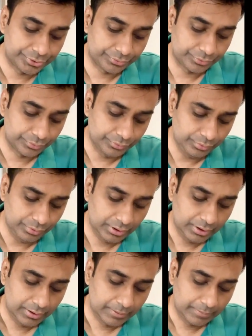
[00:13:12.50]
2
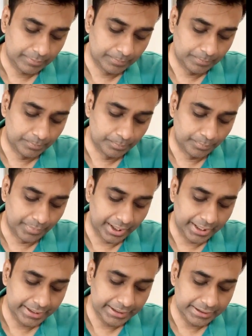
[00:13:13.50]

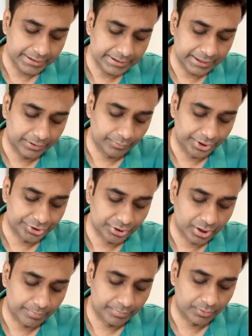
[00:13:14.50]
minus
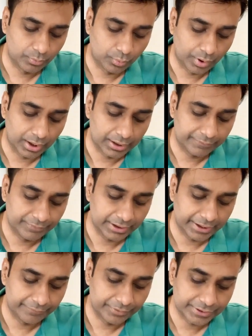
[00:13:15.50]
equation number 1
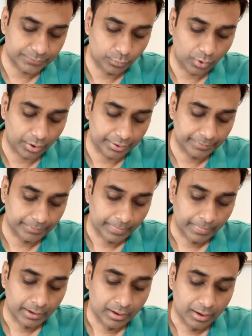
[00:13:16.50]
will give us what?
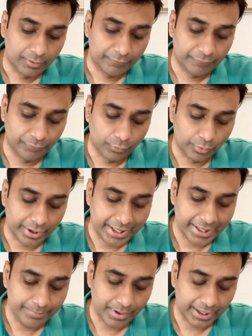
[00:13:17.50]

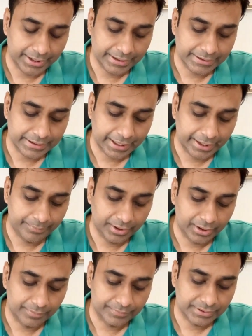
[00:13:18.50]
4a minus a
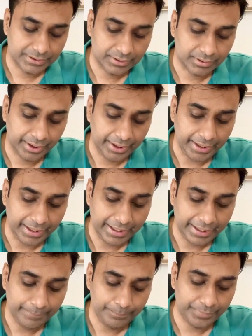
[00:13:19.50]
becomes
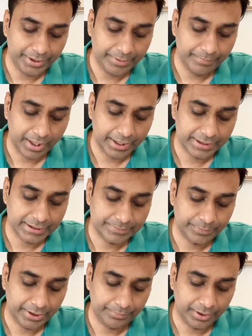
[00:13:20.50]
3a, b
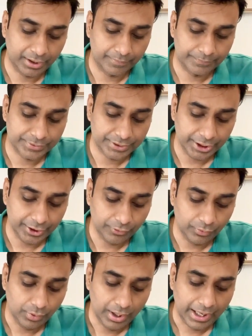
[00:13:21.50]
minus b becomes
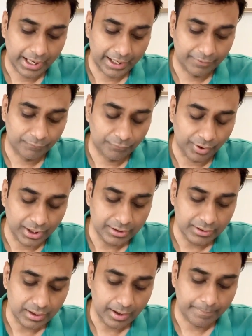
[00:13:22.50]
0, and
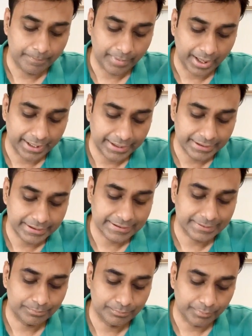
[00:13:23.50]
1
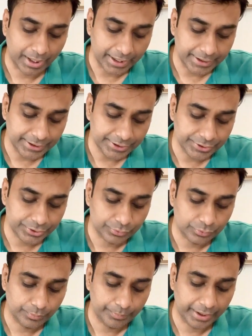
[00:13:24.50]
minus minus
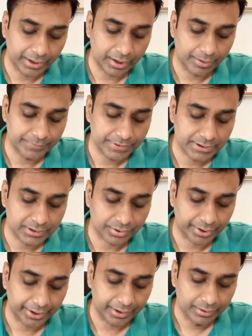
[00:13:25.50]
2 becomes
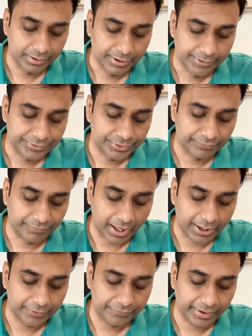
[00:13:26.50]
3. So the
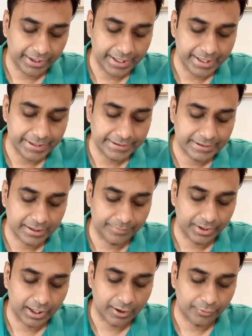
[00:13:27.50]
value of a is
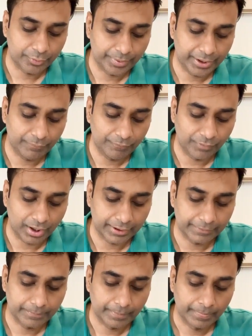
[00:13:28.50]
coming out to be 1.
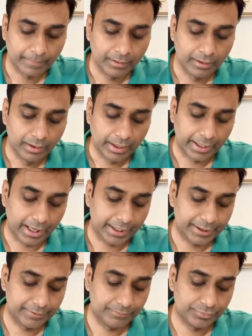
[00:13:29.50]
And
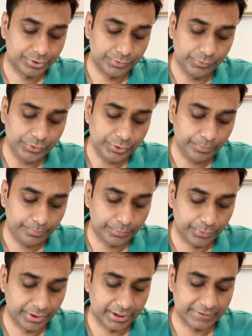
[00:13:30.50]
I can choose to
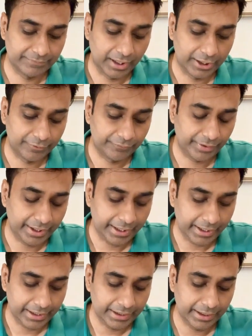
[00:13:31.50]
put this value of
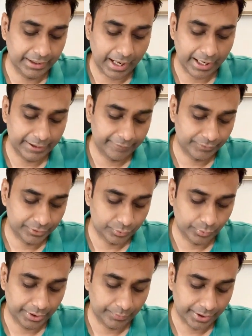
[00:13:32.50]
a in any of the
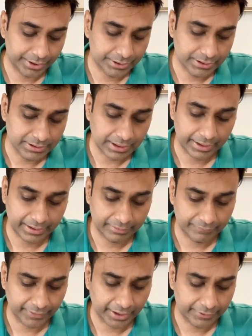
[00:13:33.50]
two equations. I
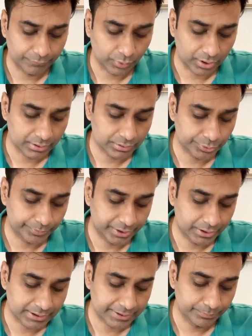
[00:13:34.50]
find 1 to
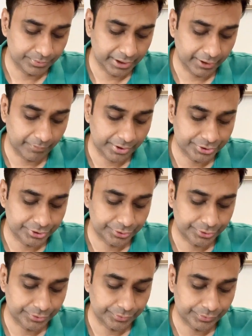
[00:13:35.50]
be a simpler equation
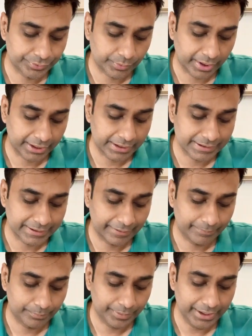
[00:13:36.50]
to use, so I can
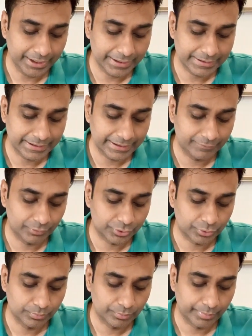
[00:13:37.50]
say b is equal
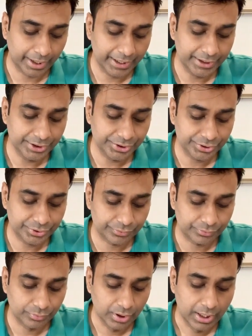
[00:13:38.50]
to minus
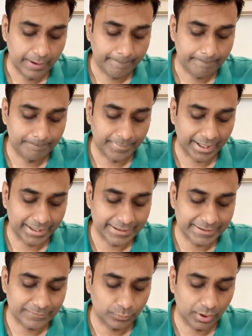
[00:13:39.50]
2
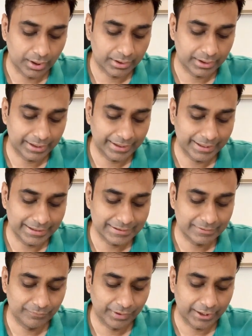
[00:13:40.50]
minus 1, and
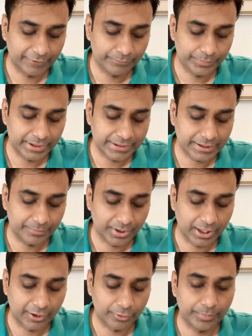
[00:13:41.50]
hence the value of b is
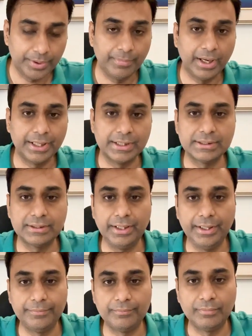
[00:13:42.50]
coming out to be minus
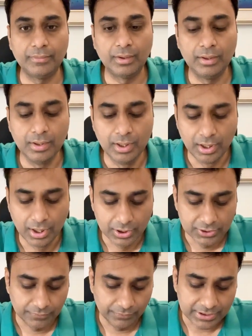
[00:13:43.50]
3.
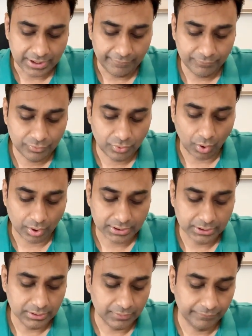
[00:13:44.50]
So once I've
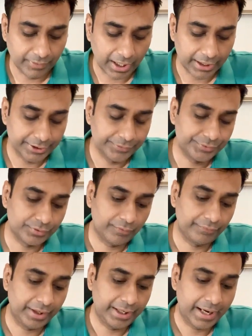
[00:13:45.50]
gotten the values
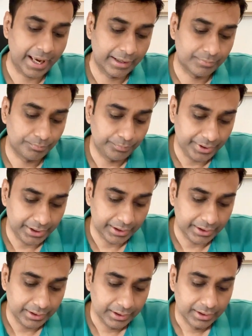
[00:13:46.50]
of a and
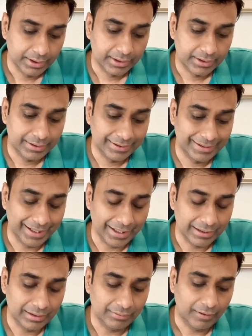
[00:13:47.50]
b,
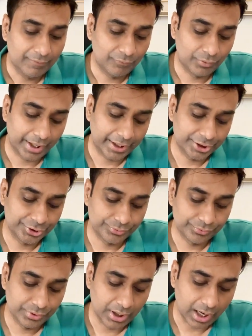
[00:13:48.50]
then what I can
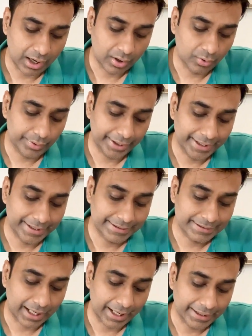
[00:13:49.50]
do now
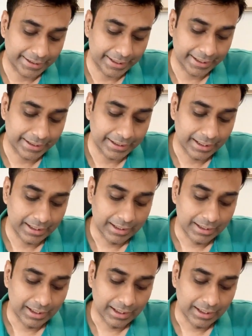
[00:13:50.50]
is I can